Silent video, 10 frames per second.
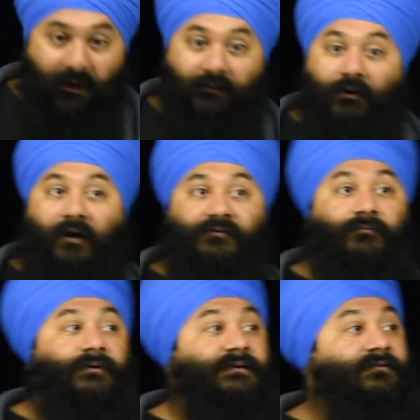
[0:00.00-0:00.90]
causal
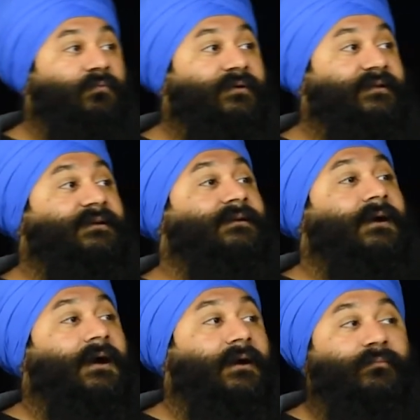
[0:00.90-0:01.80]
reads within
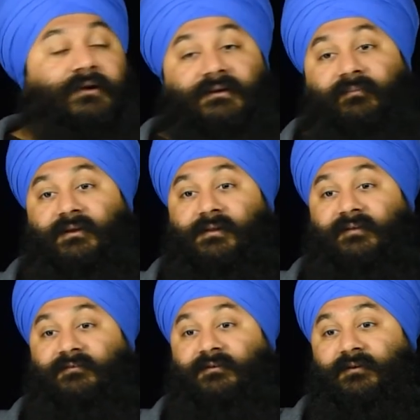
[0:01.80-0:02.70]
MariaDB
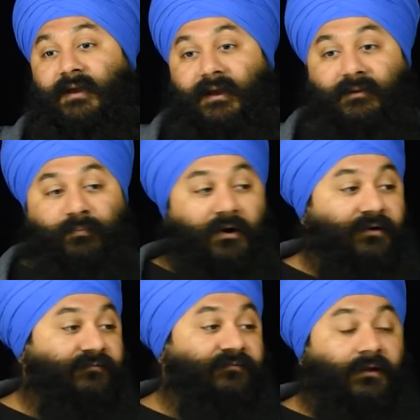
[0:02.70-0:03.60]
cluster, a
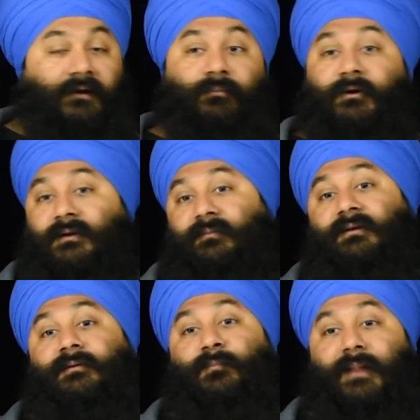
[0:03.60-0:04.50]
part of the
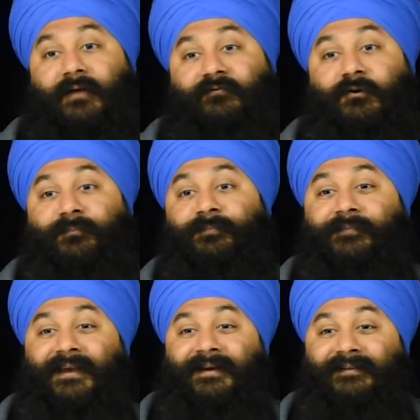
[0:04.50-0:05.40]
MariaDB platform.
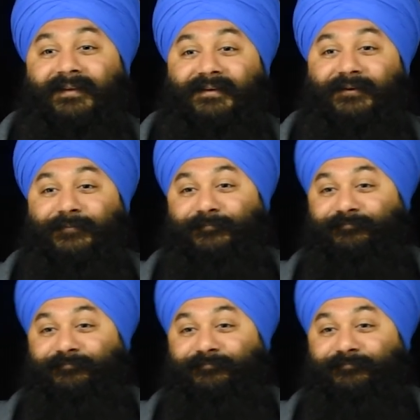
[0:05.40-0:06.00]
Thank you.